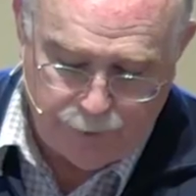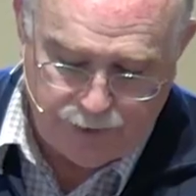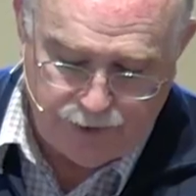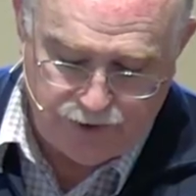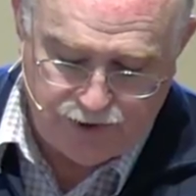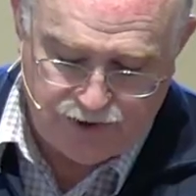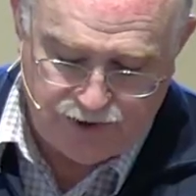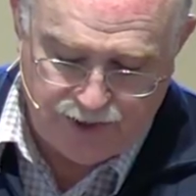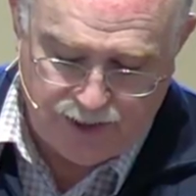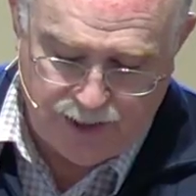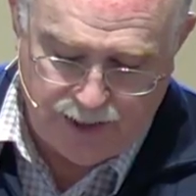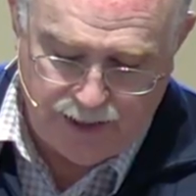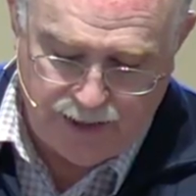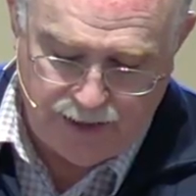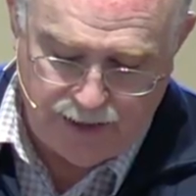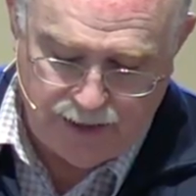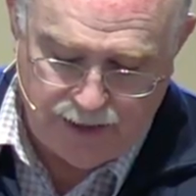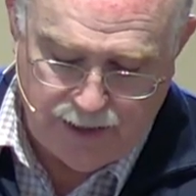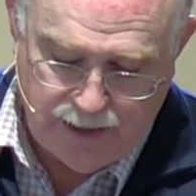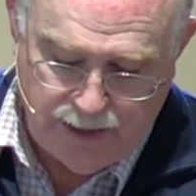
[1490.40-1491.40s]
but a
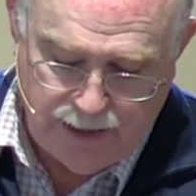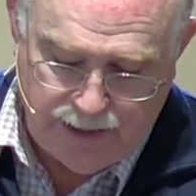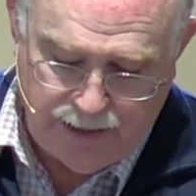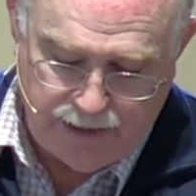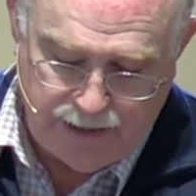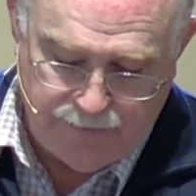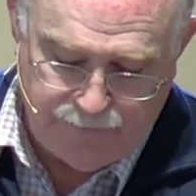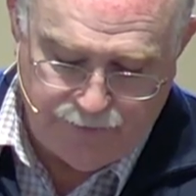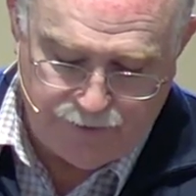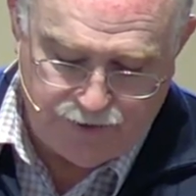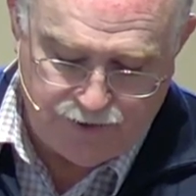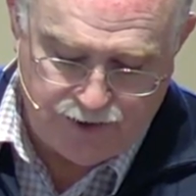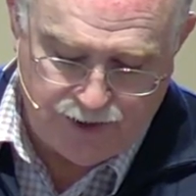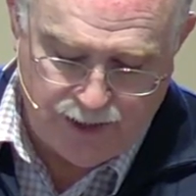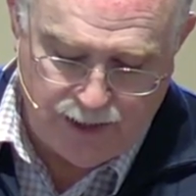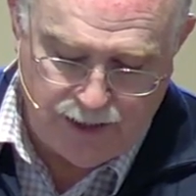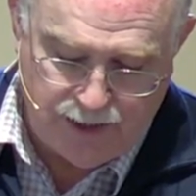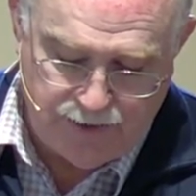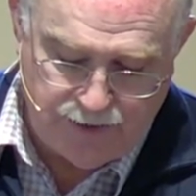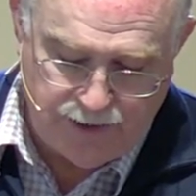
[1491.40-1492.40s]
son. and if a
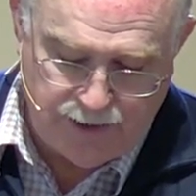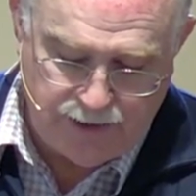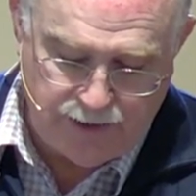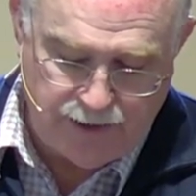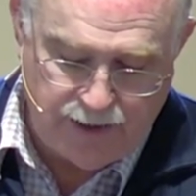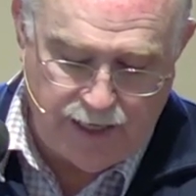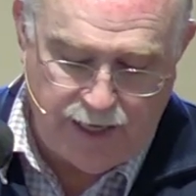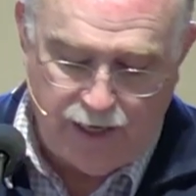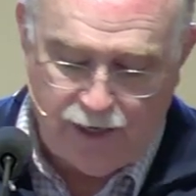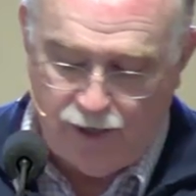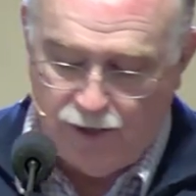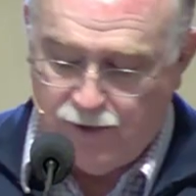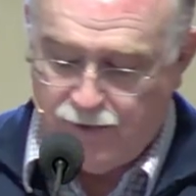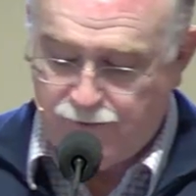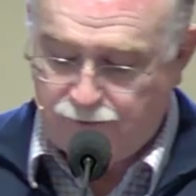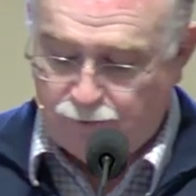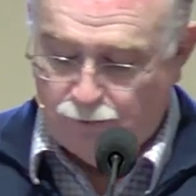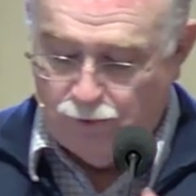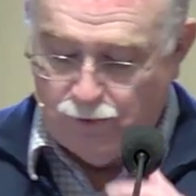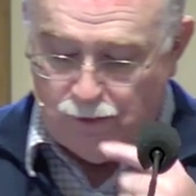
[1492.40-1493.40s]
son, then an
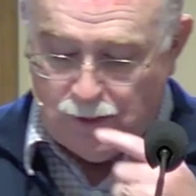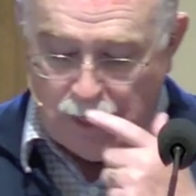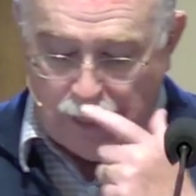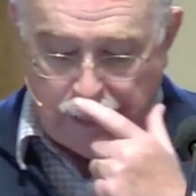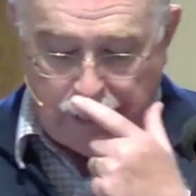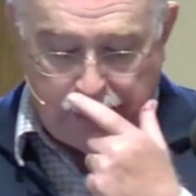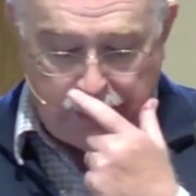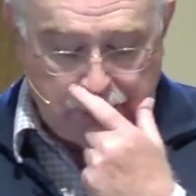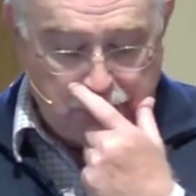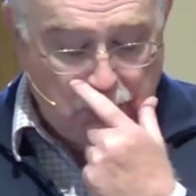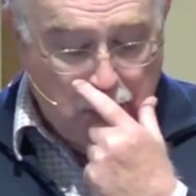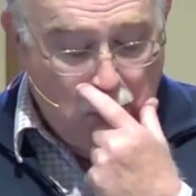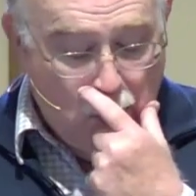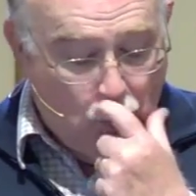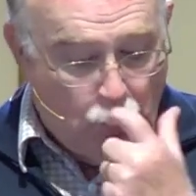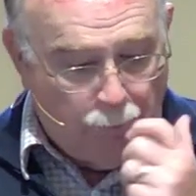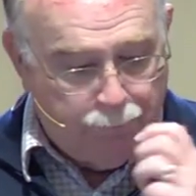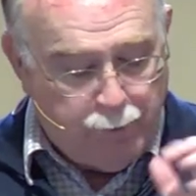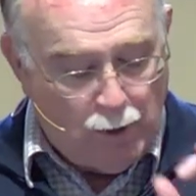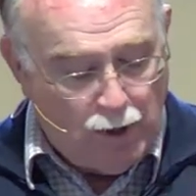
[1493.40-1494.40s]
heir through God.
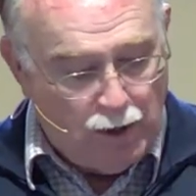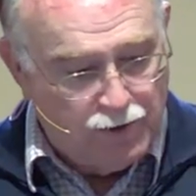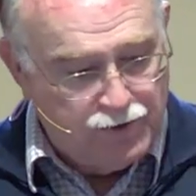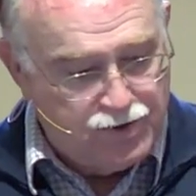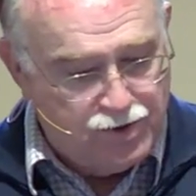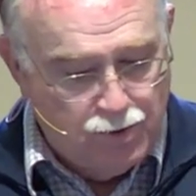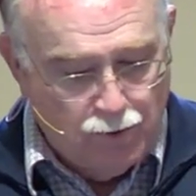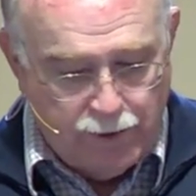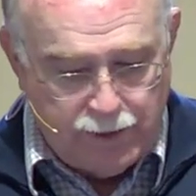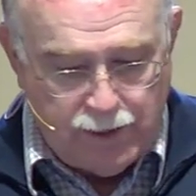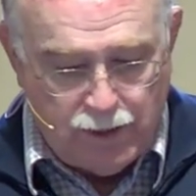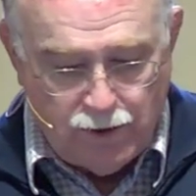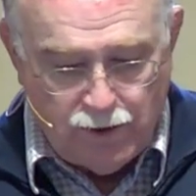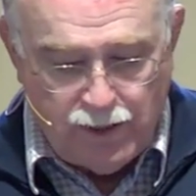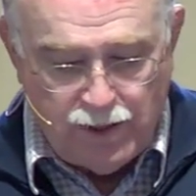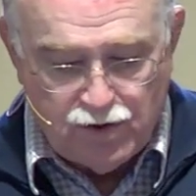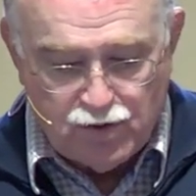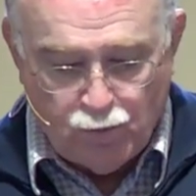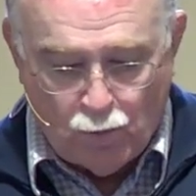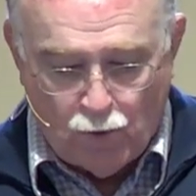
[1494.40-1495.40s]
What Paul is doing
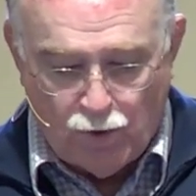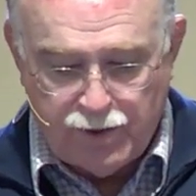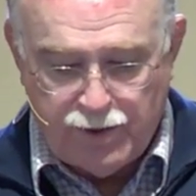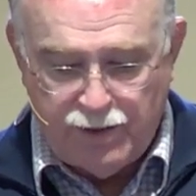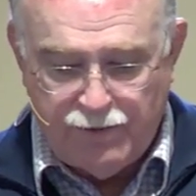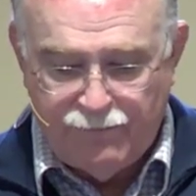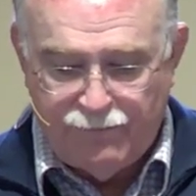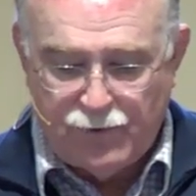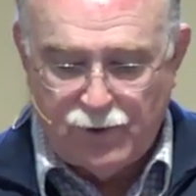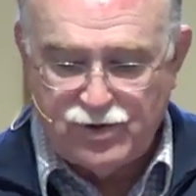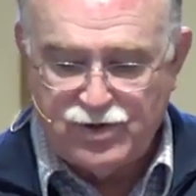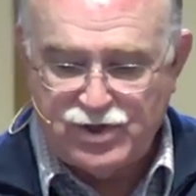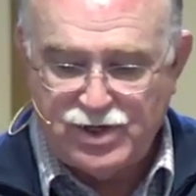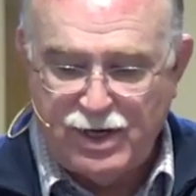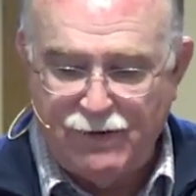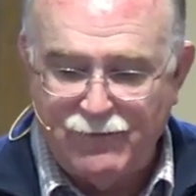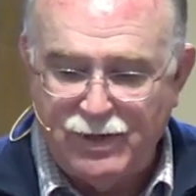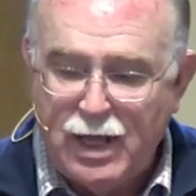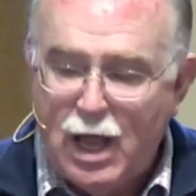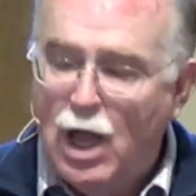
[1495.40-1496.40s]
here, he's warning in verse
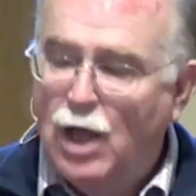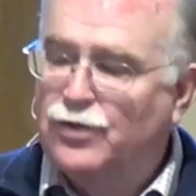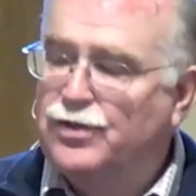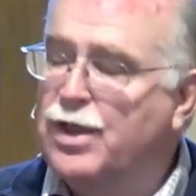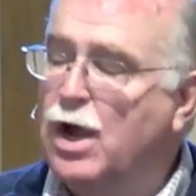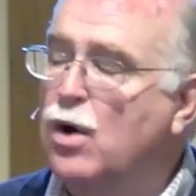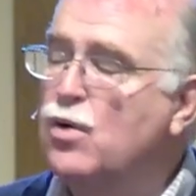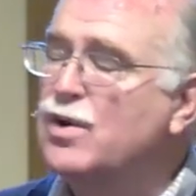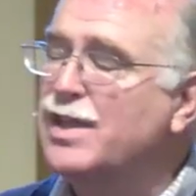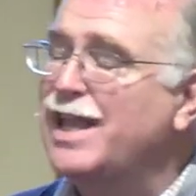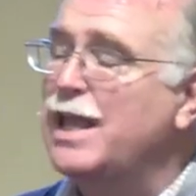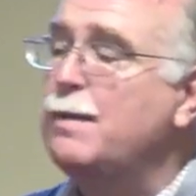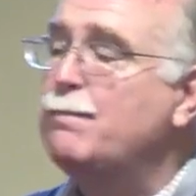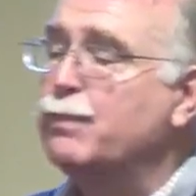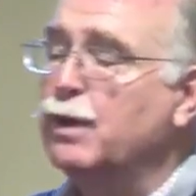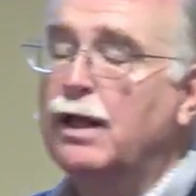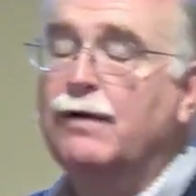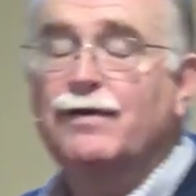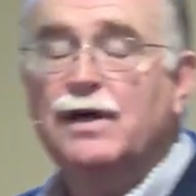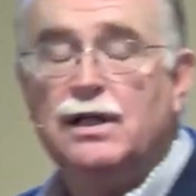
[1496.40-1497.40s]
7, don't
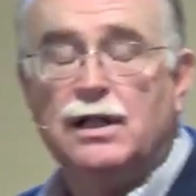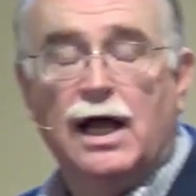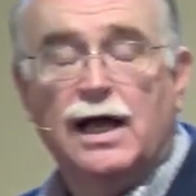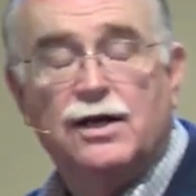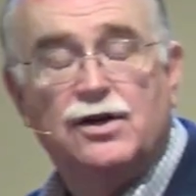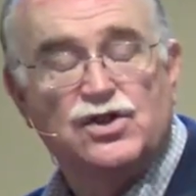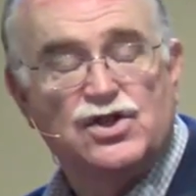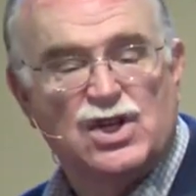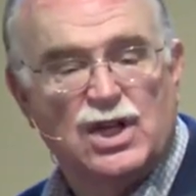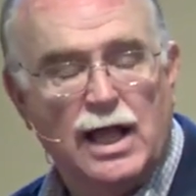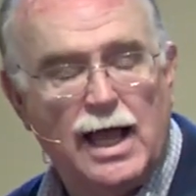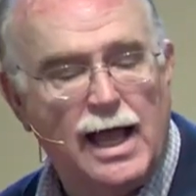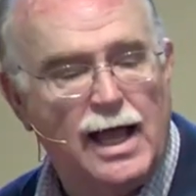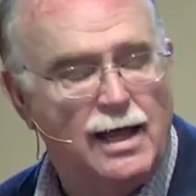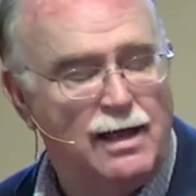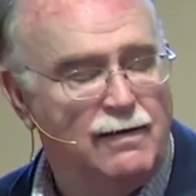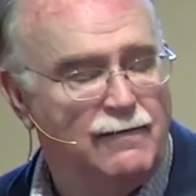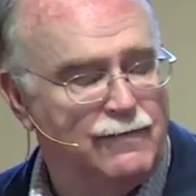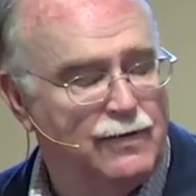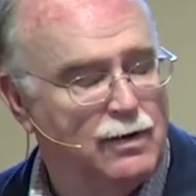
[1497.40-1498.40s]
keep living like a
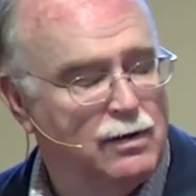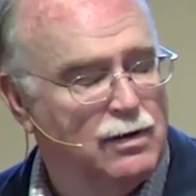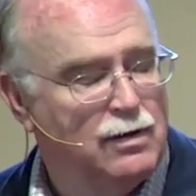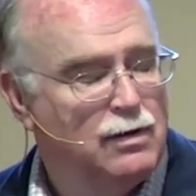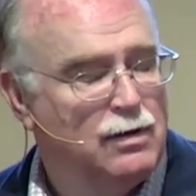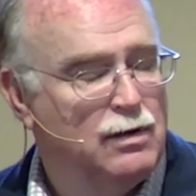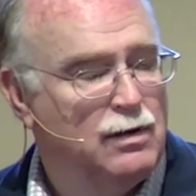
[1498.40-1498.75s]
slave.